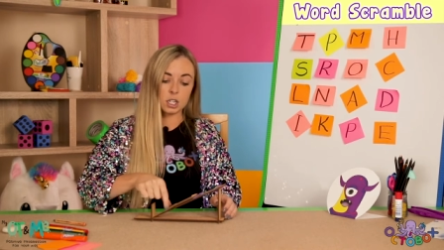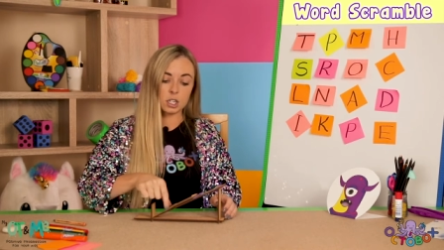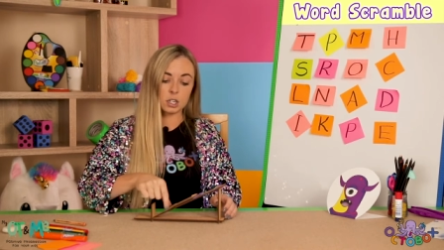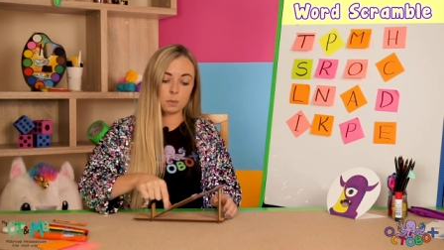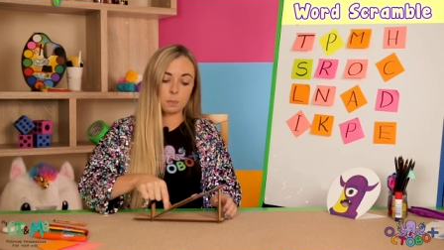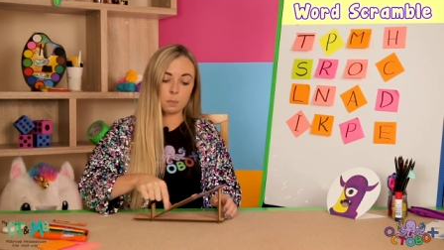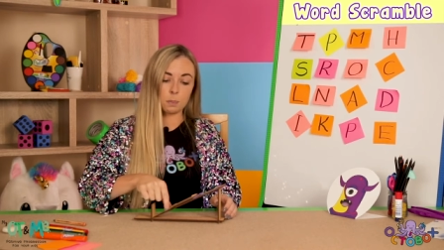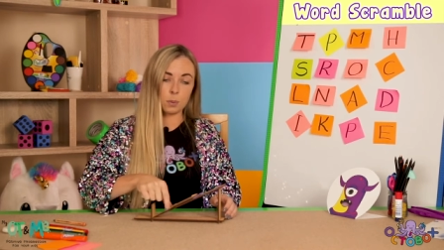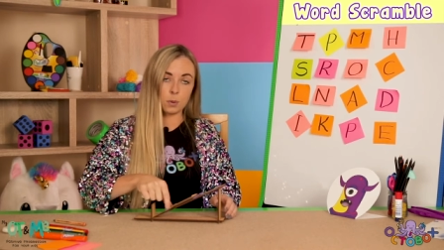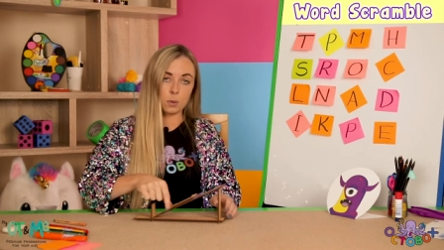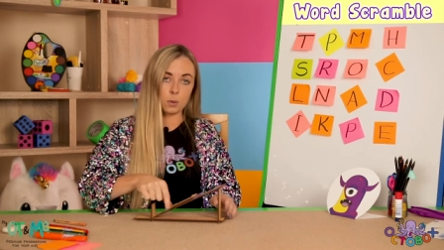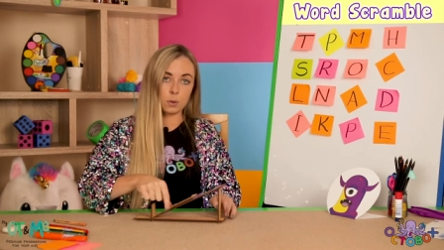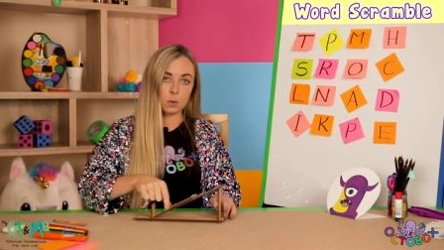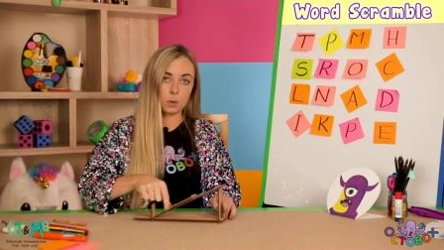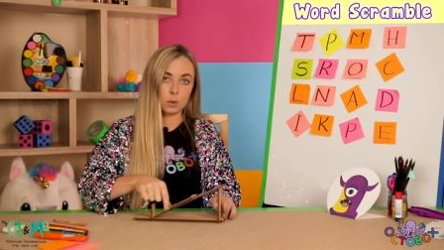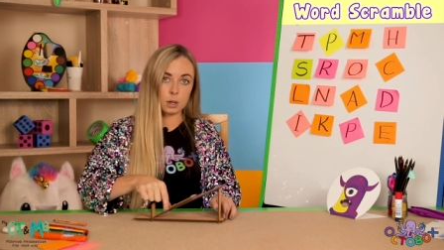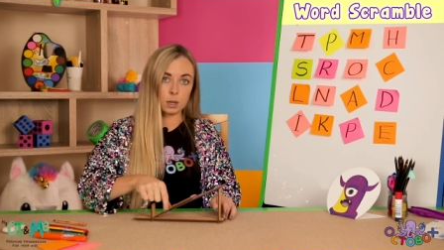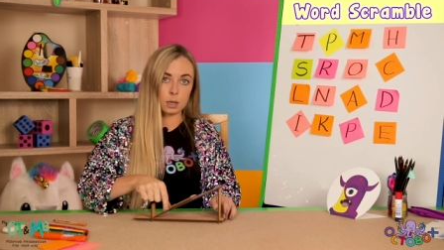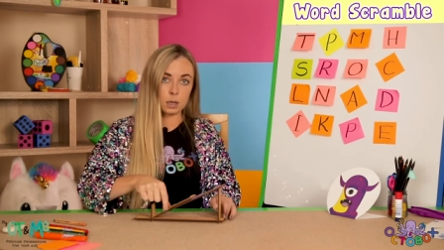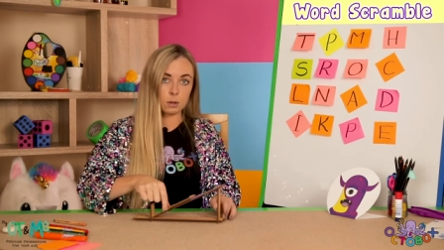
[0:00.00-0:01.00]
to
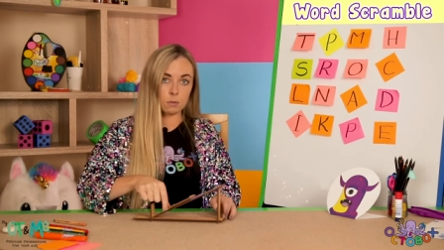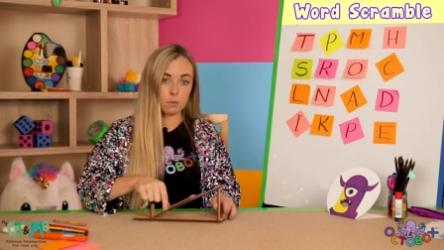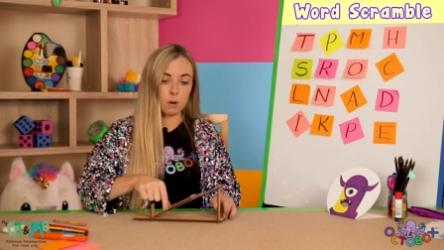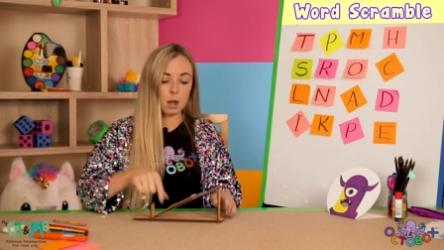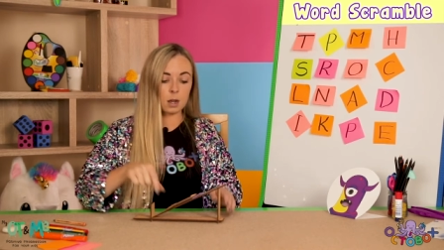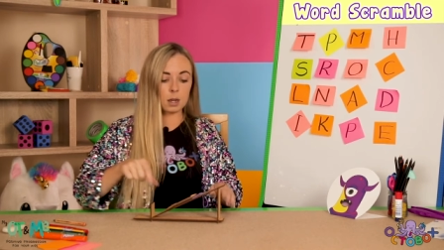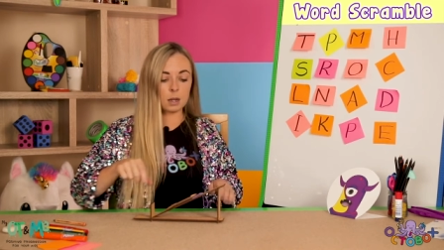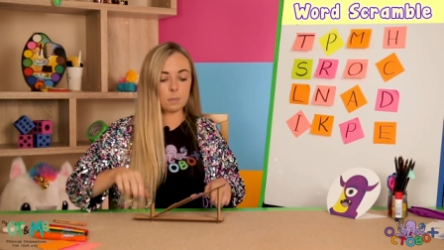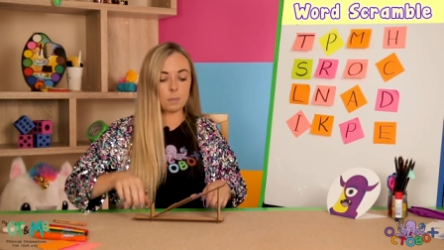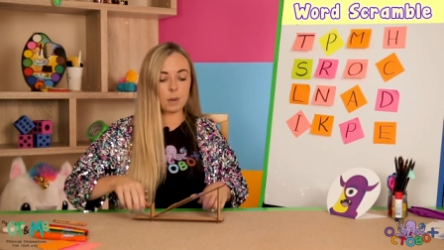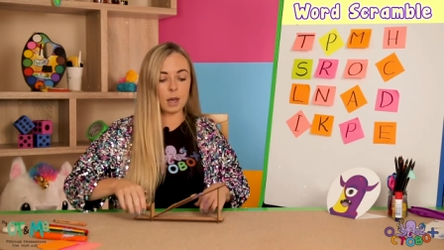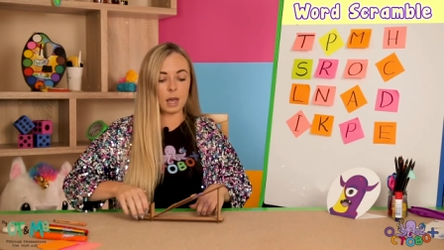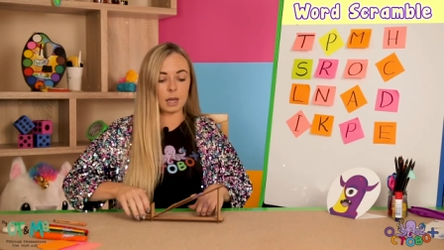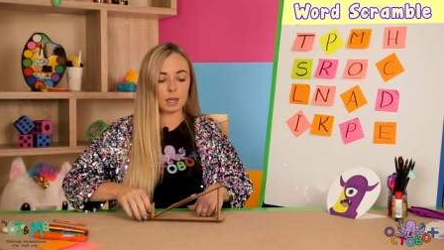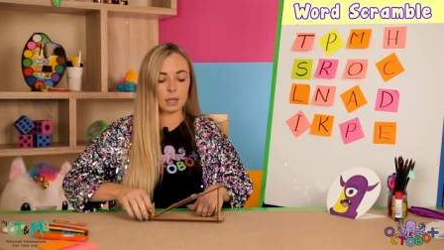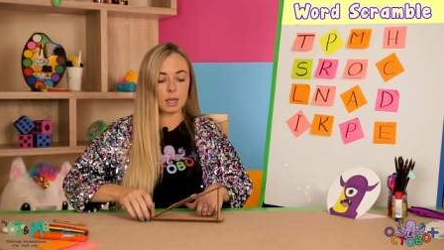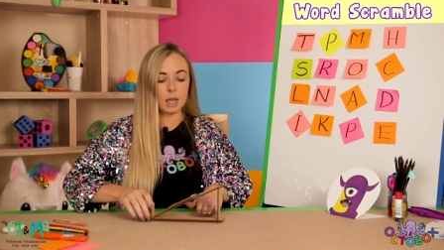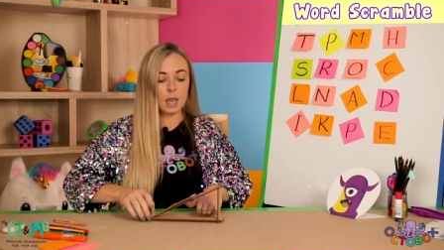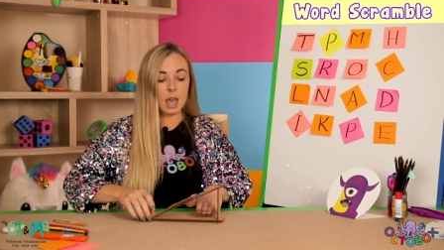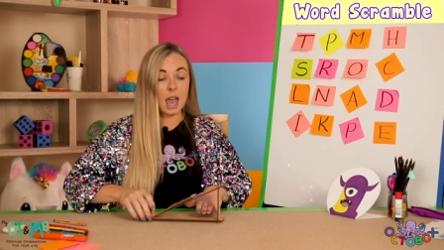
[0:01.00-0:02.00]
pull the rocket
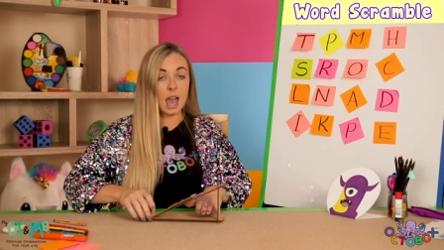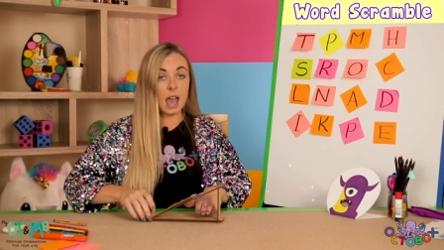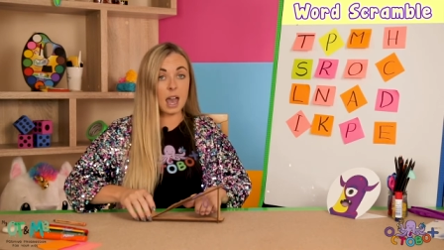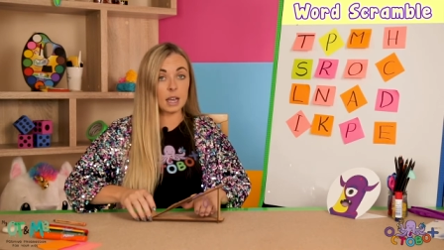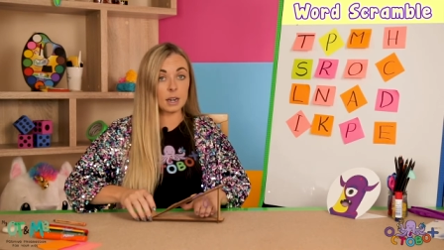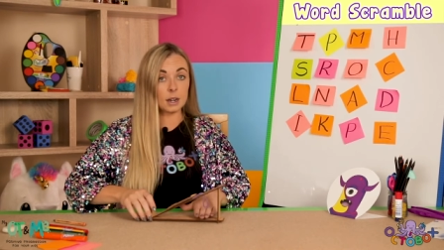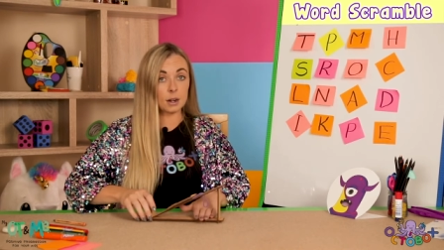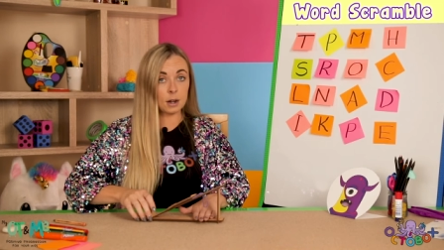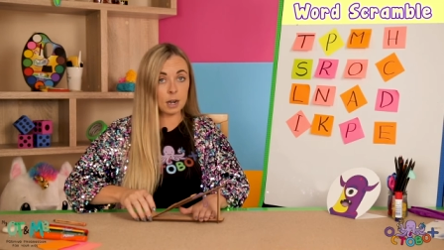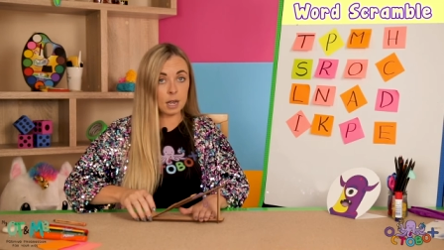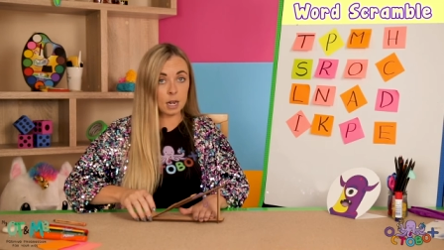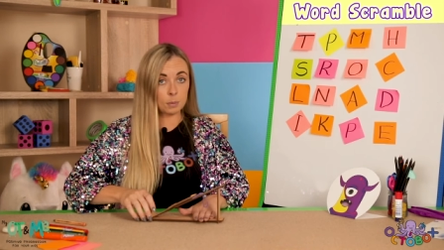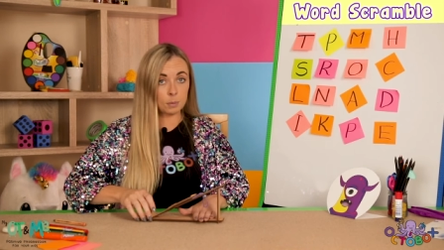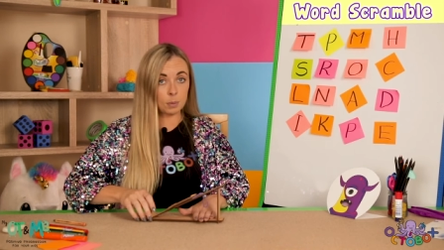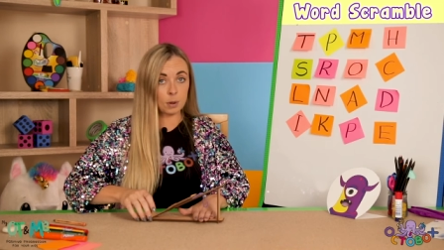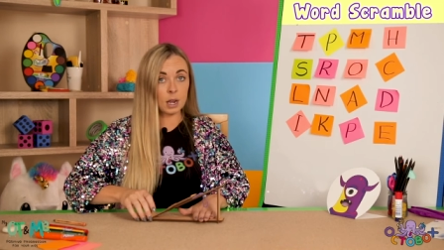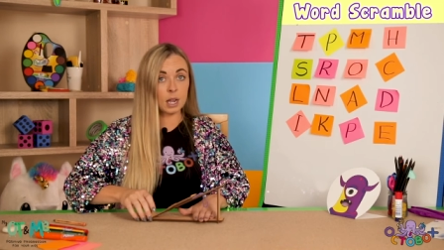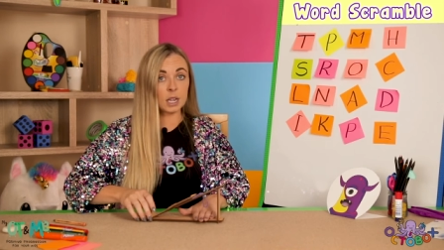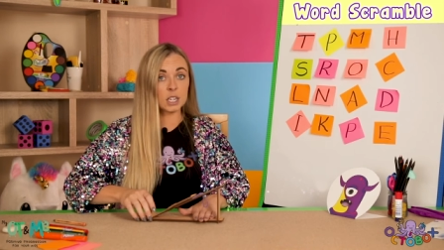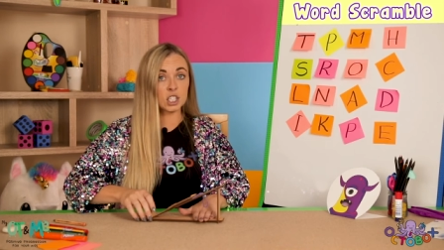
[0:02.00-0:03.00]
back and our
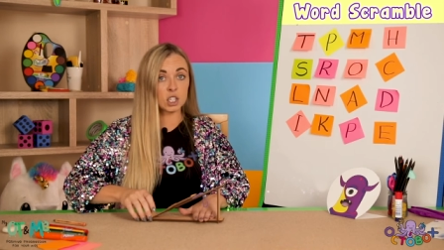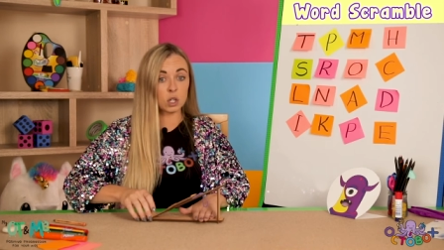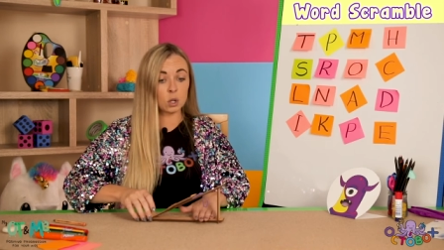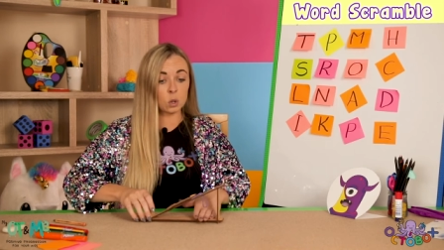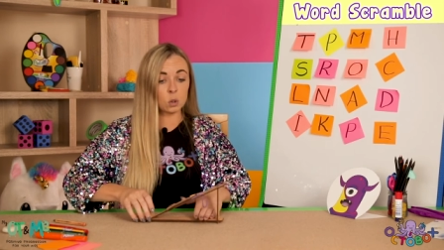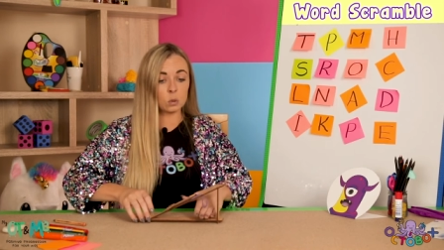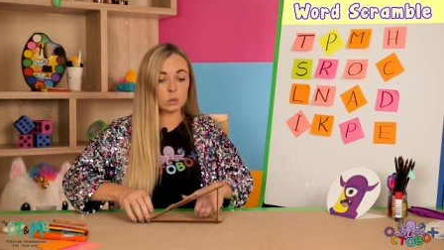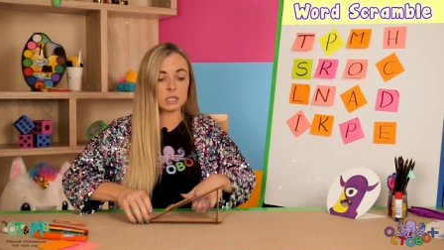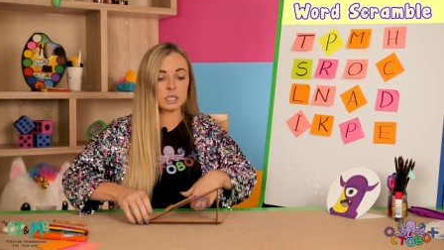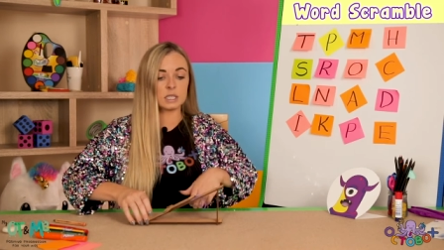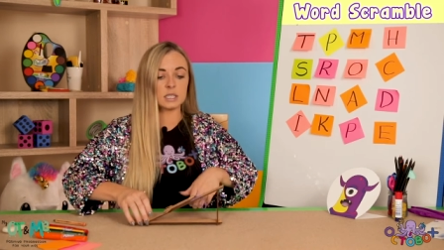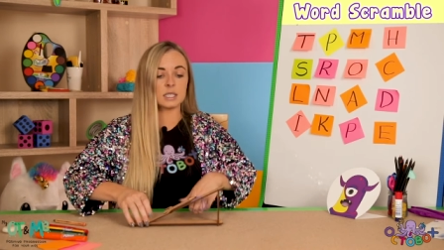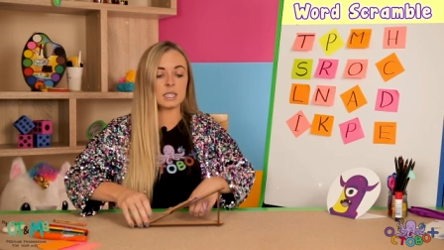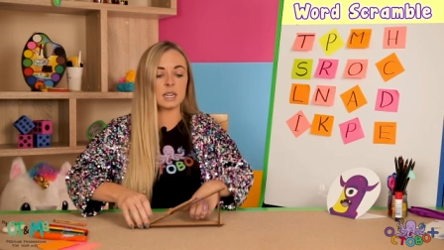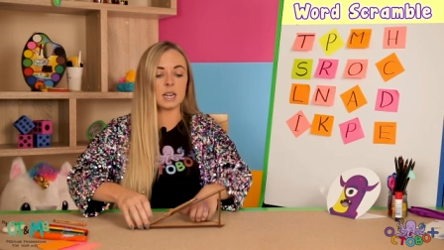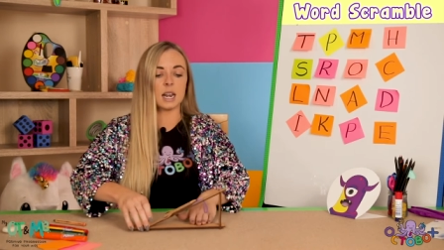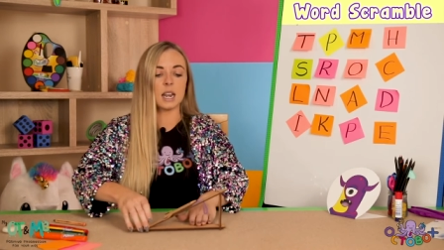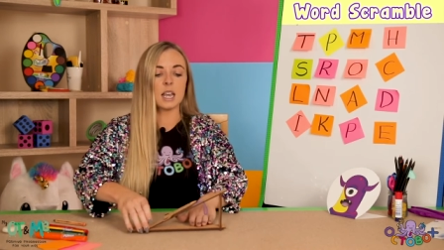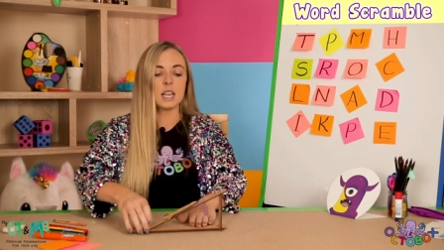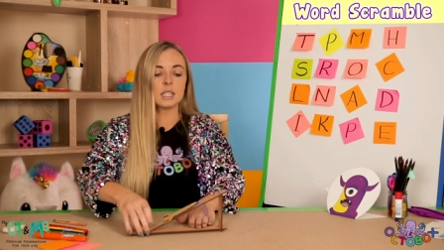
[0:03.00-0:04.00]
helper hand to hold it
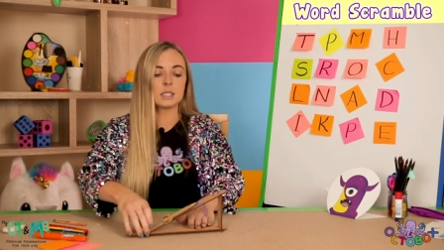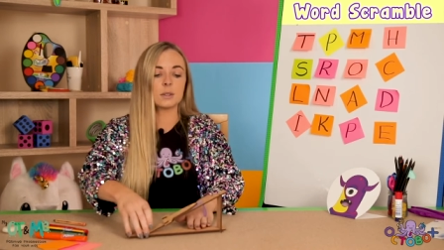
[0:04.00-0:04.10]
still.